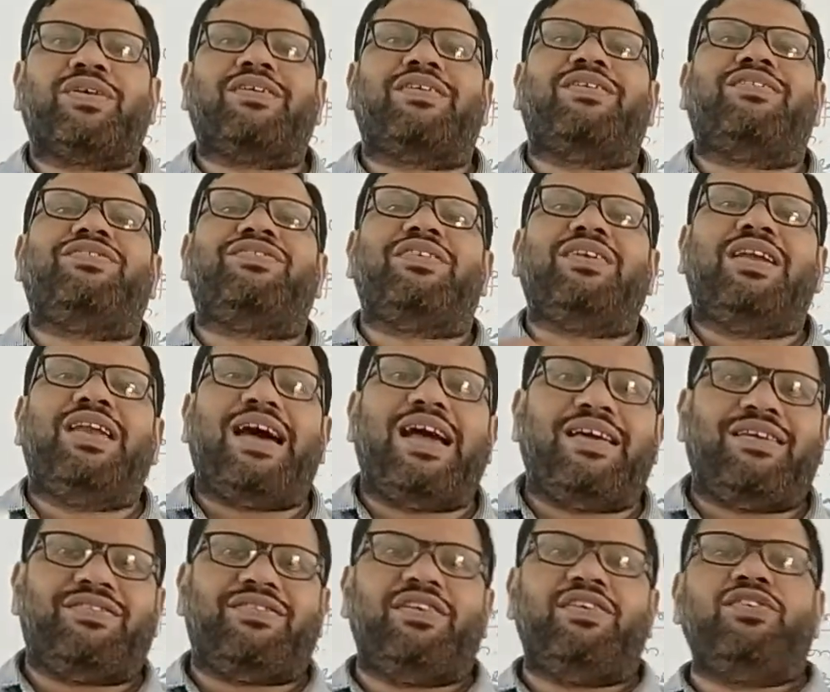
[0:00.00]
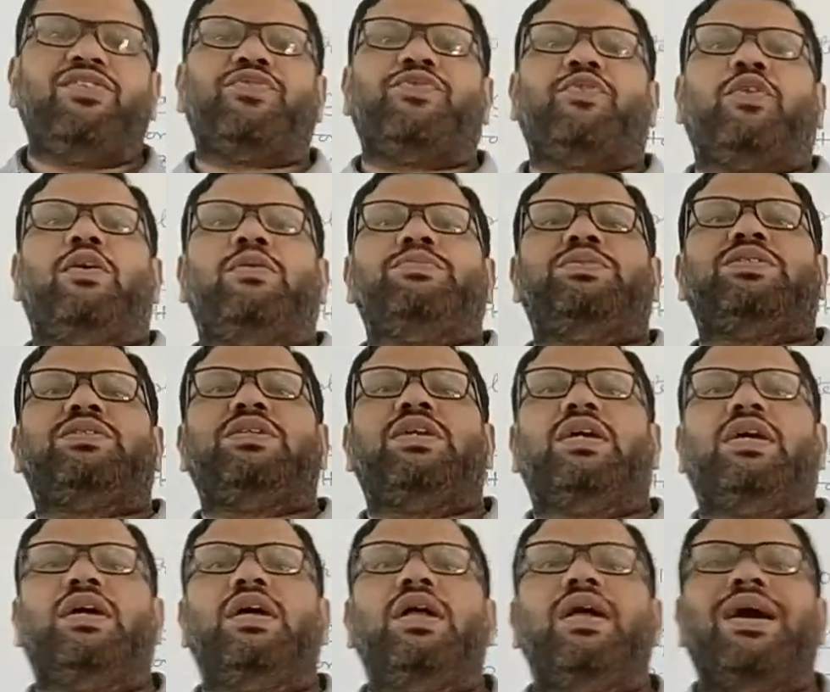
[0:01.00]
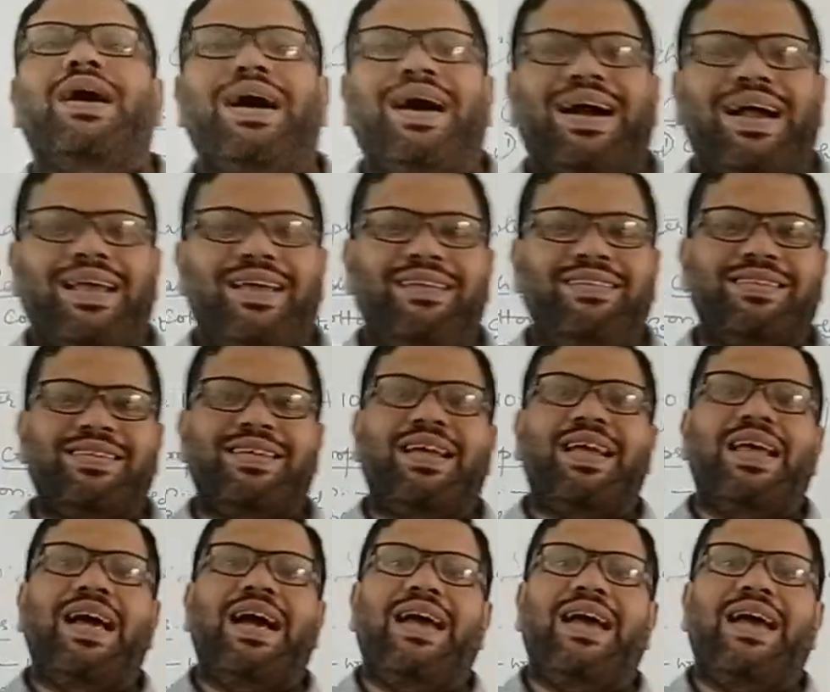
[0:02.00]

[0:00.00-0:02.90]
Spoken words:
crystallizes, forms the ice,